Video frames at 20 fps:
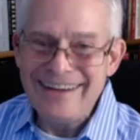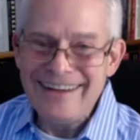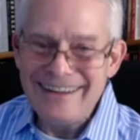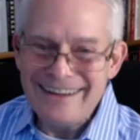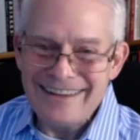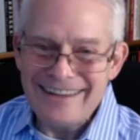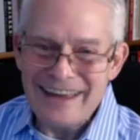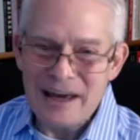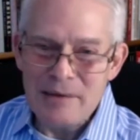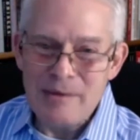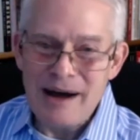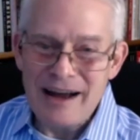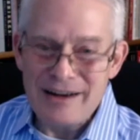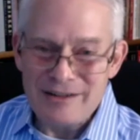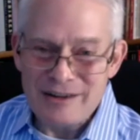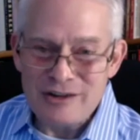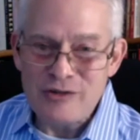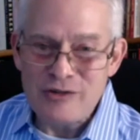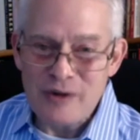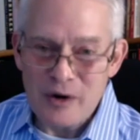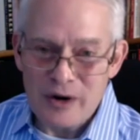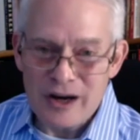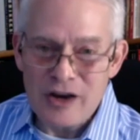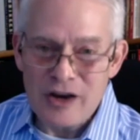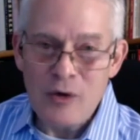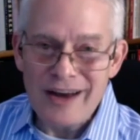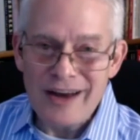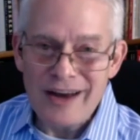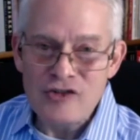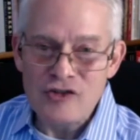them on this very
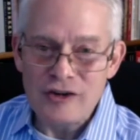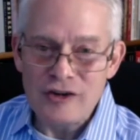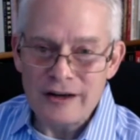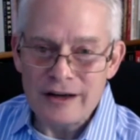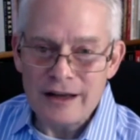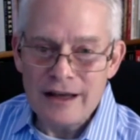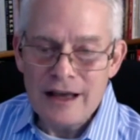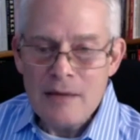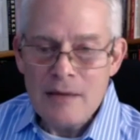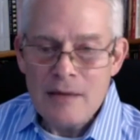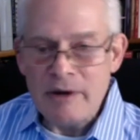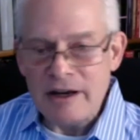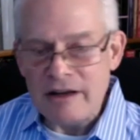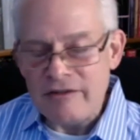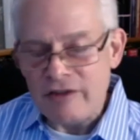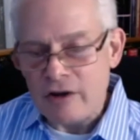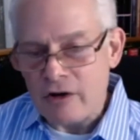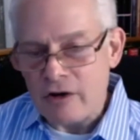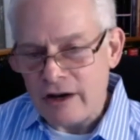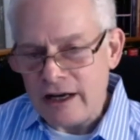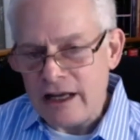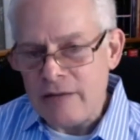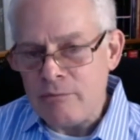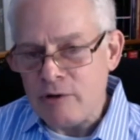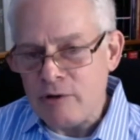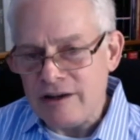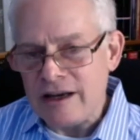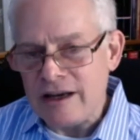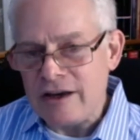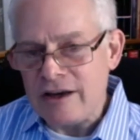question, but if there are any
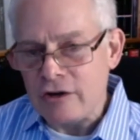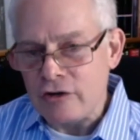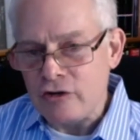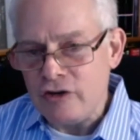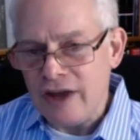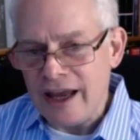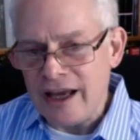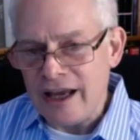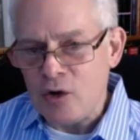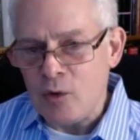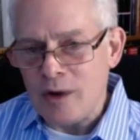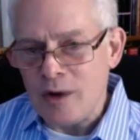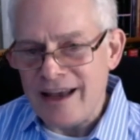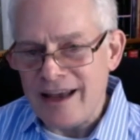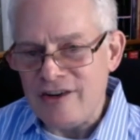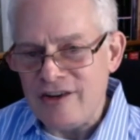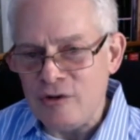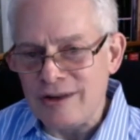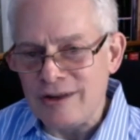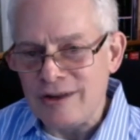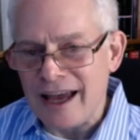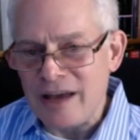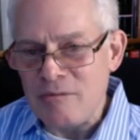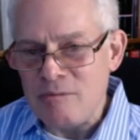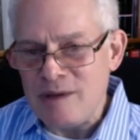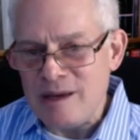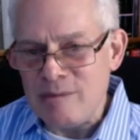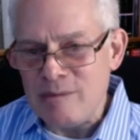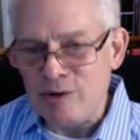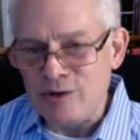particular takeaways you'd like
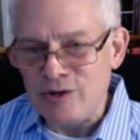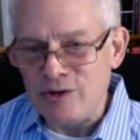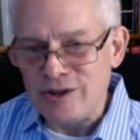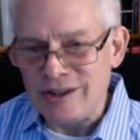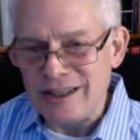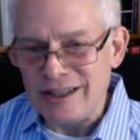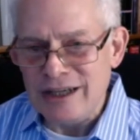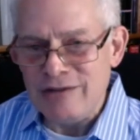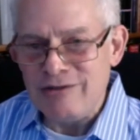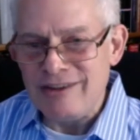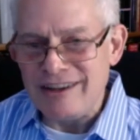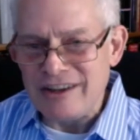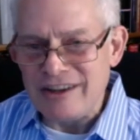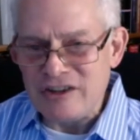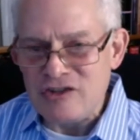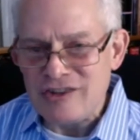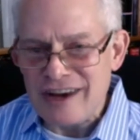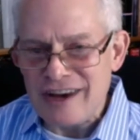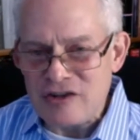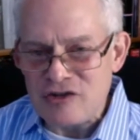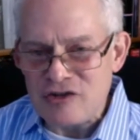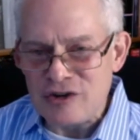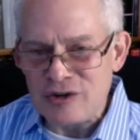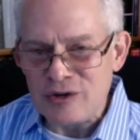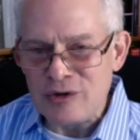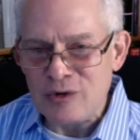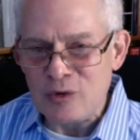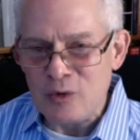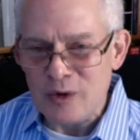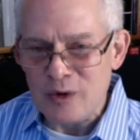people to leave this
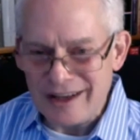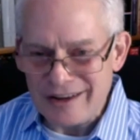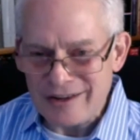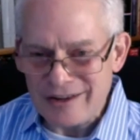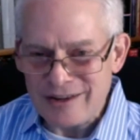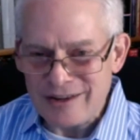session with.